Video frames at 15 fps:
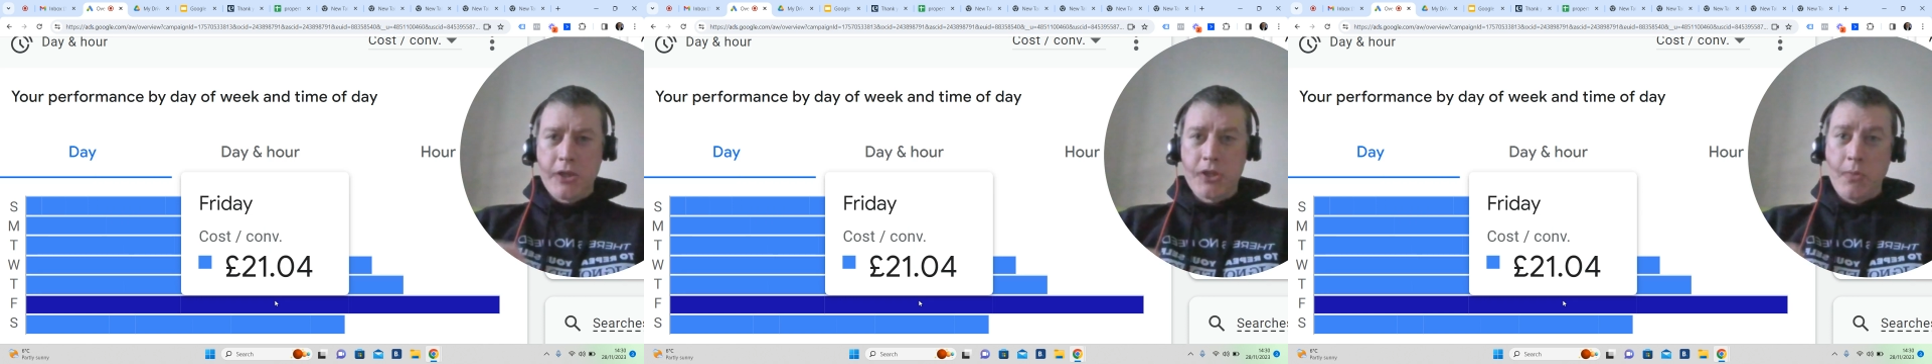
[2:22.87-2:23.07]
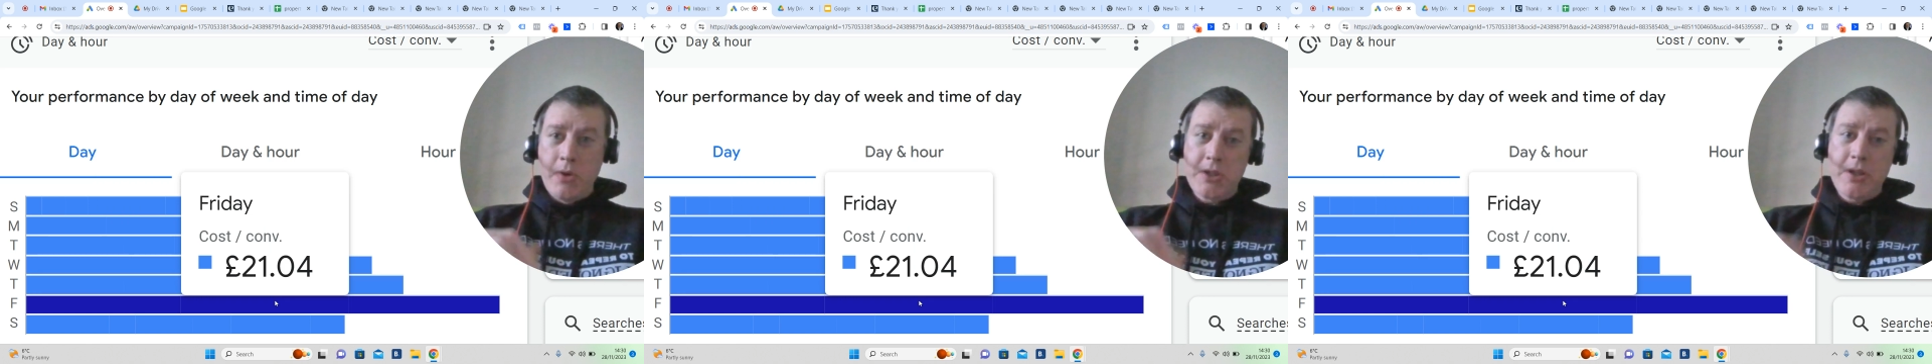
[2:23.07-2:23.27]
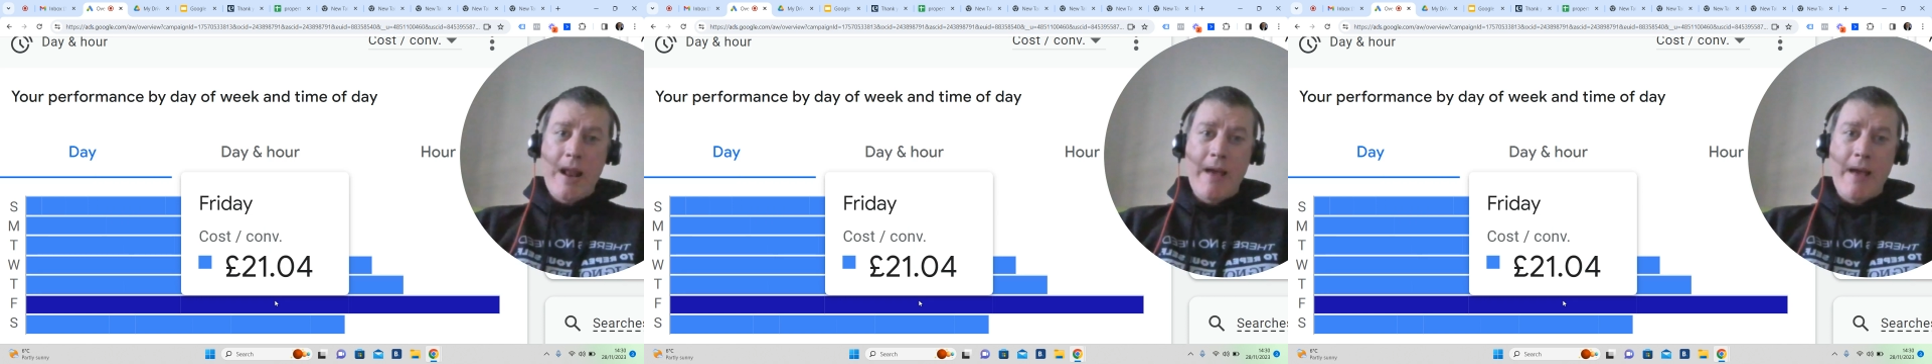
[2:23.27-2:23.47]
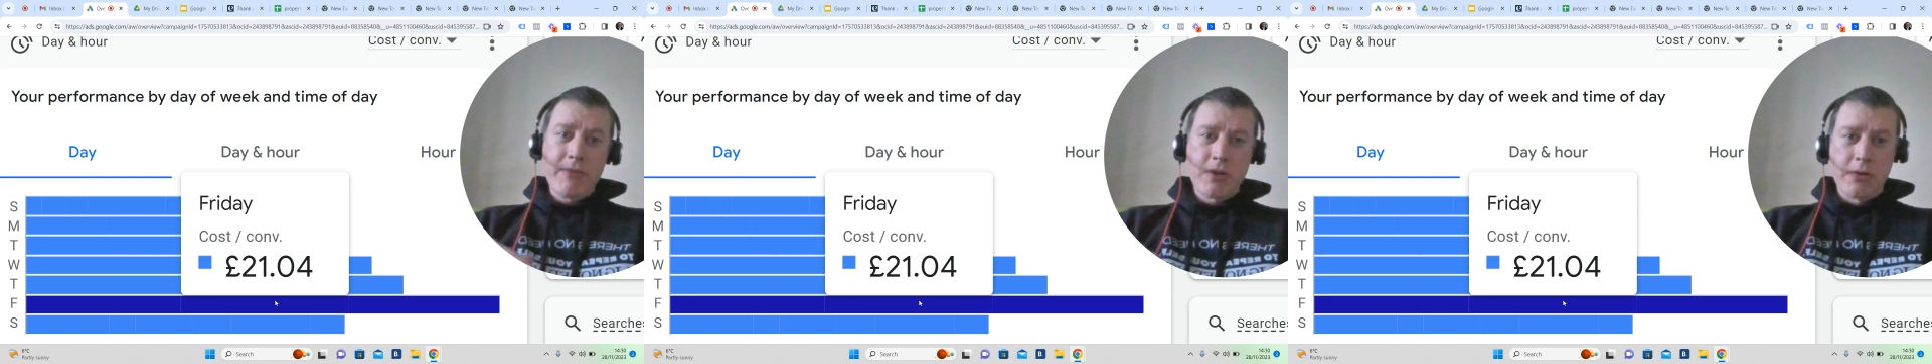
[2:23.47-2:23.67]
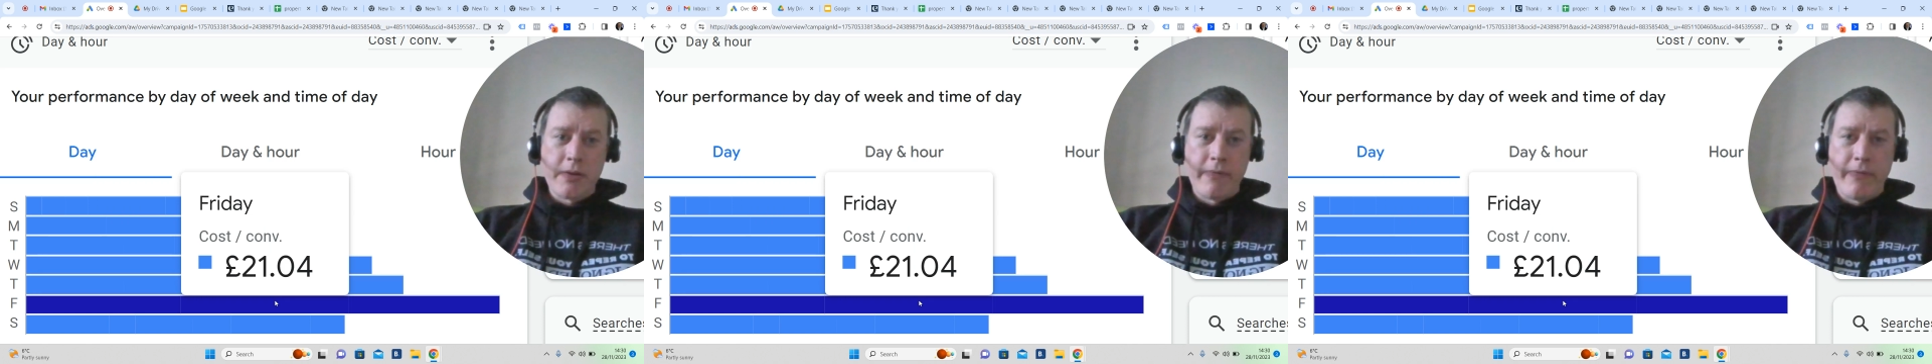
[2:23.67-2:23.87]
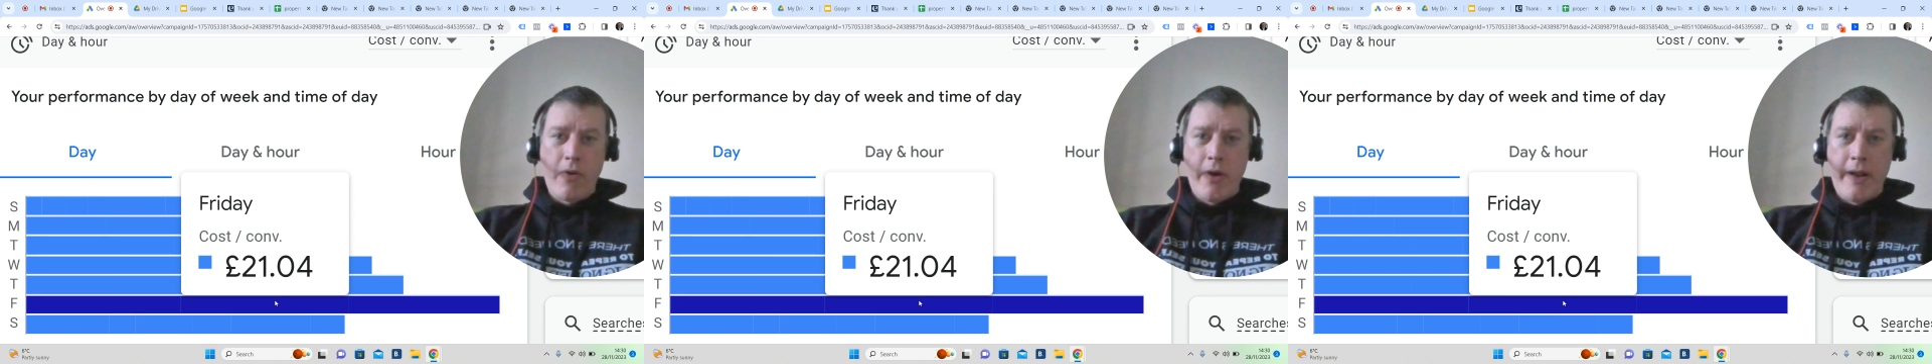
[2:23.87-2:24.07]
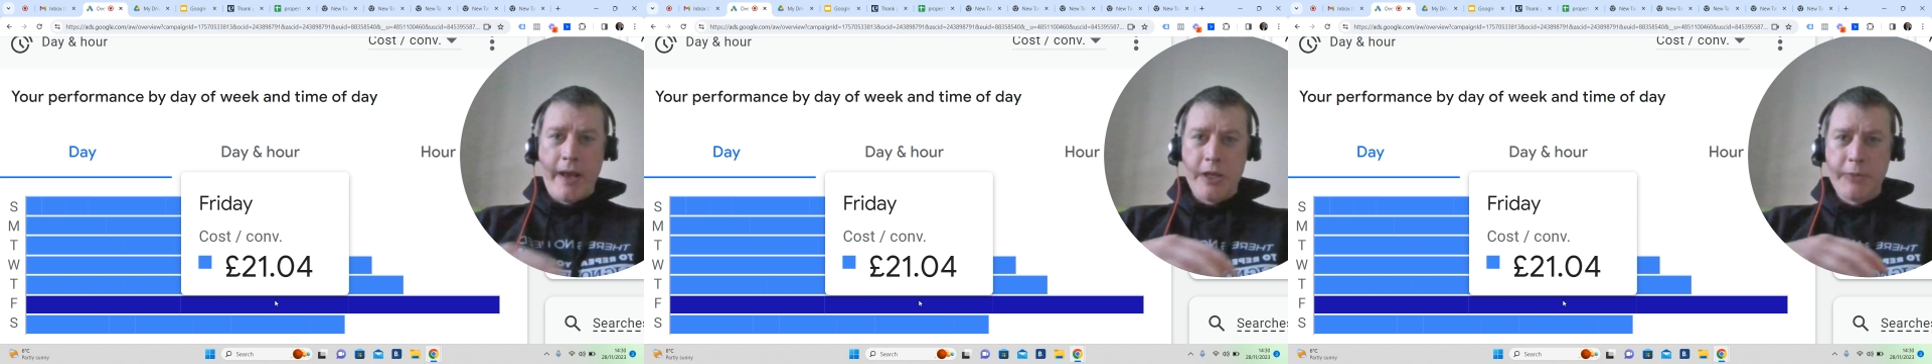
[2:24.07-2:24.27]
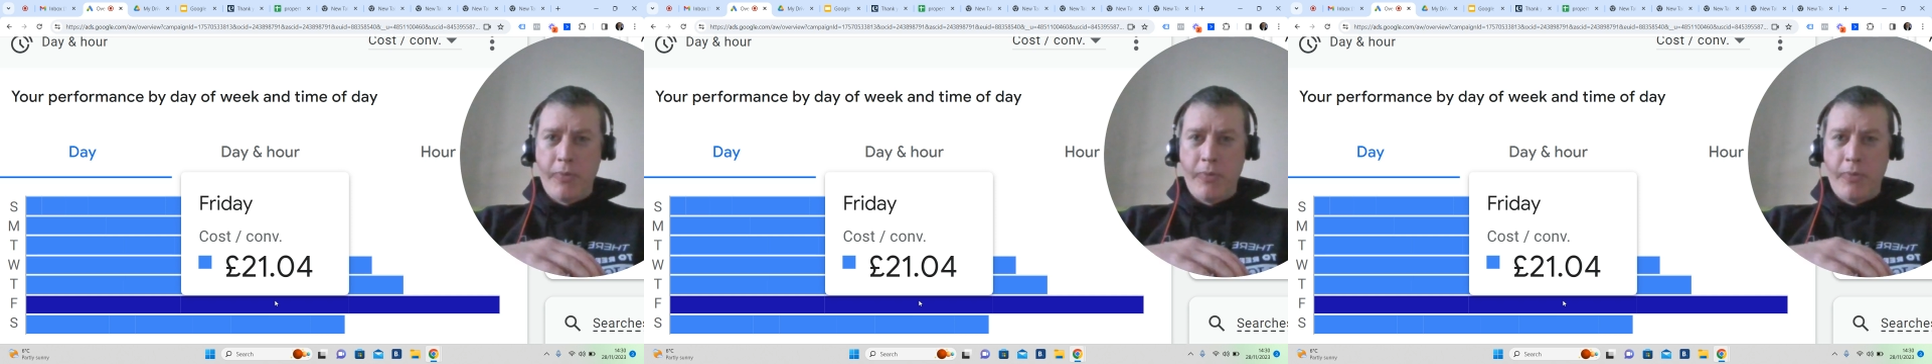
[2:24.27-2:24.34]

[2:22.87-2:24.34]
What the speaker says: So we still advertise on Fridays,